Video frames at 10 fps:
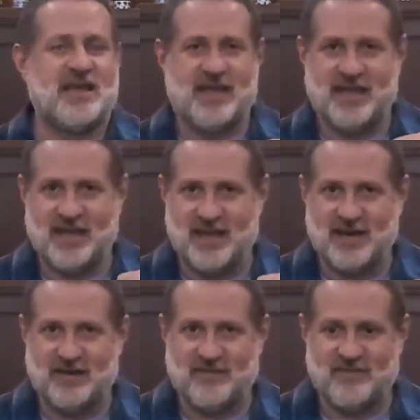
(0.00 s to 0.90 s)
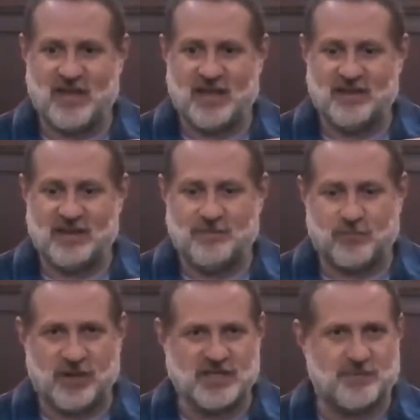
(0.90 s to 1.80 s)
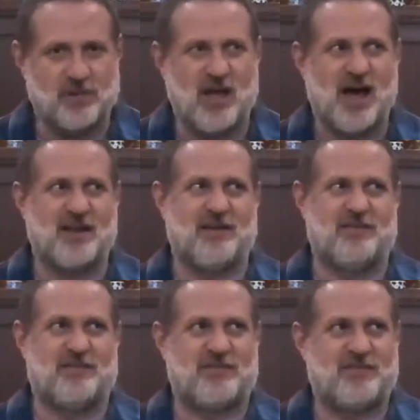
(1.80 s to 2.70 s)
And it brings up a lot of,